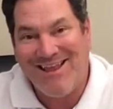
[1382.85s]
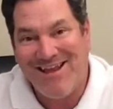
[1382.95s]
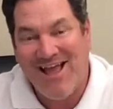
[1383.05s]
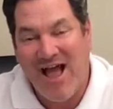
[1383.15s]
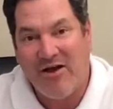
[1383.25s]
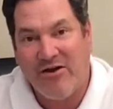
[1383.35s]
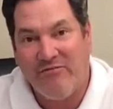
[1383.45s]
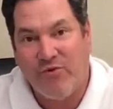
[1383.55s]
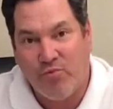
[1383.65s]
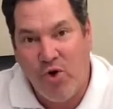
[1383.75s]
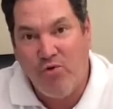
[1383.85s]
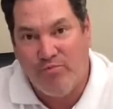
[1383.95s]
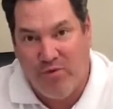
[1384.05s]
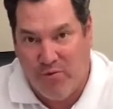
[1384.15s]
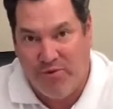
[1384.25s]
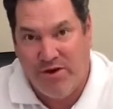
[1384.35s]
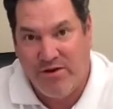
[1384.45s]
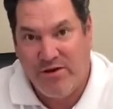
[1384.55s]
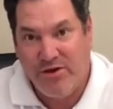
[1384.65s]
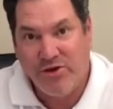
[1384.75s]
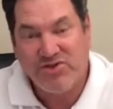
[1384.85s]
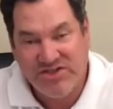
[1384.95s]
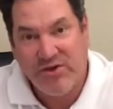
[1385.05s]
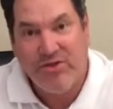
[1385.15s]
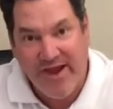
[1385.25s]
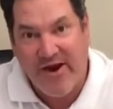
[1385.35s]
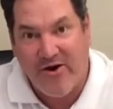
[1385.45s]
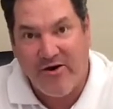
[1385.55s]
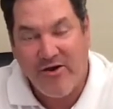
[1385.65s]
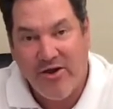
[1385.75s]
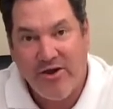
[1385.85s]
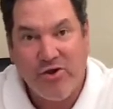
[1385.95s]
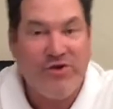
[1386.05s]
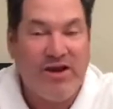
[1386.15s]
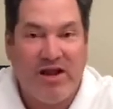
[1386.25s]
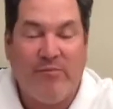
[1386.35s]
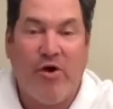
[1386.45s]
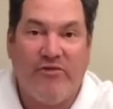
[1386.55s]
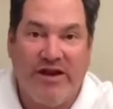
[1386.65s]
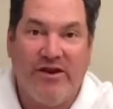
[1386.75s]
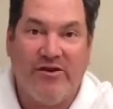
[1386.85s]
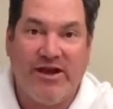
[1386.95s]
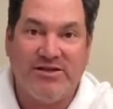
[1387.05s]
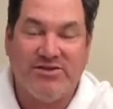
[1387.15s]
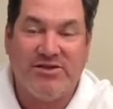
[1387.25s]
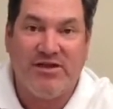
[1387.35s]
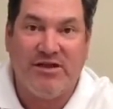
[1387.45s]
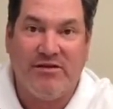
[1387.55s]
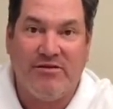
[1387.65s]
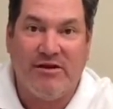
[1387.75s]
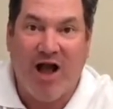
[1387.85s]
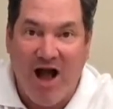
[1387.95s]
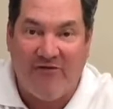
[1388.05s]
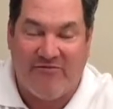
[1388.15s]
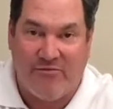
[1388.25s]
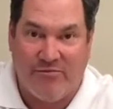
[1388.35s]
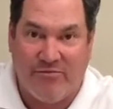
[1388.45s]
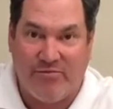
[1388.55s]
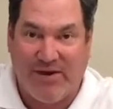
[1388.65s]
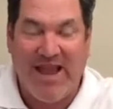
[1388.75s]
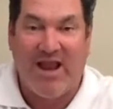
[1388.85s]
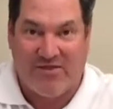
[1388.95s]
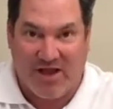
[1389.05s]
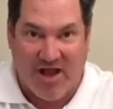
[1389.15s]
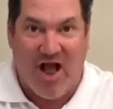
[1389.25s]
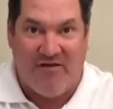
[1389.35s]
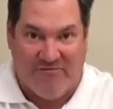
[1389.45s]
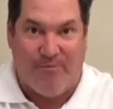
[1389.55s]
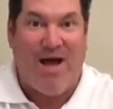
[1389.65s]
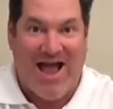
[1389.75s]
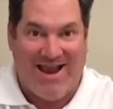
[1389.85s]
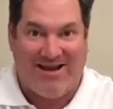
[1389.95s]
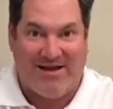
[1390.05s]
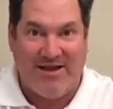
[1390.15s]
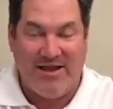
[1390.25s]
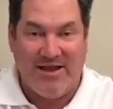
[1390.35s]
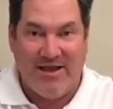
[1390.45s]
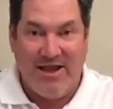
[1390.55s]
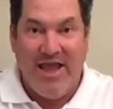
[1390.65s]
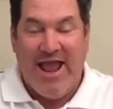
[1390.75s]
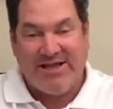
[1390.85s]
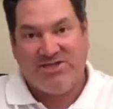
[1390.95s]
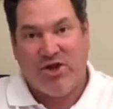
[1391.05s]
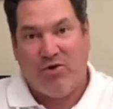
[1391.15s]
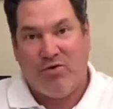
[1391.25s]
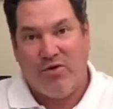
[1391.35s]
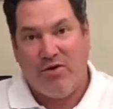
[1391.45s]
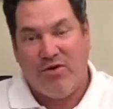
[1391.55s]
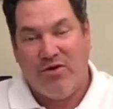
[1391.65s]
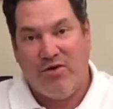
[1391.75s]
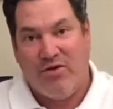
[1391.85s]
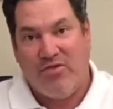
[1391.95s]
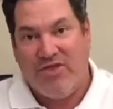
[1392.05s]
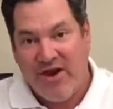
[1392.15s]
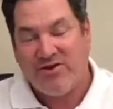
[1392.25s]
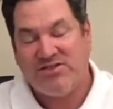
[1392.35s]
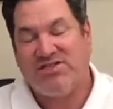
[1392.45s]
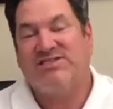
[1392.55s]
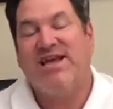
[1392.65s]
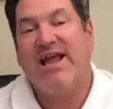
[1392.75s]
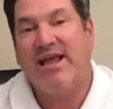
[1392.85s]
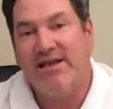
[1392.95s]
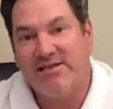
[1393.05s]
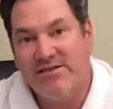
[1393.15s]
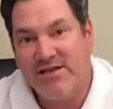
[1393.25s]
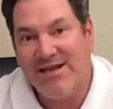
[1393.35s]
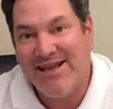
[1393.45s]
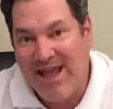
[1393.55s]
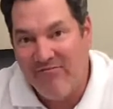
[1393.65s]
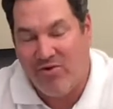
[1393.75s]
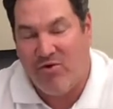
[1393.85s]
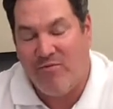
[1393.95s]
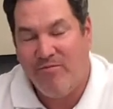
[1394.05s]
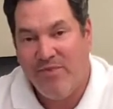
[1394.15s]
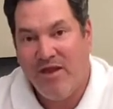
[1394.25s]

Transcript: get out of the rote mode. You're still there. You didn't come over here into the golf playing the golf mind. And so there's the second level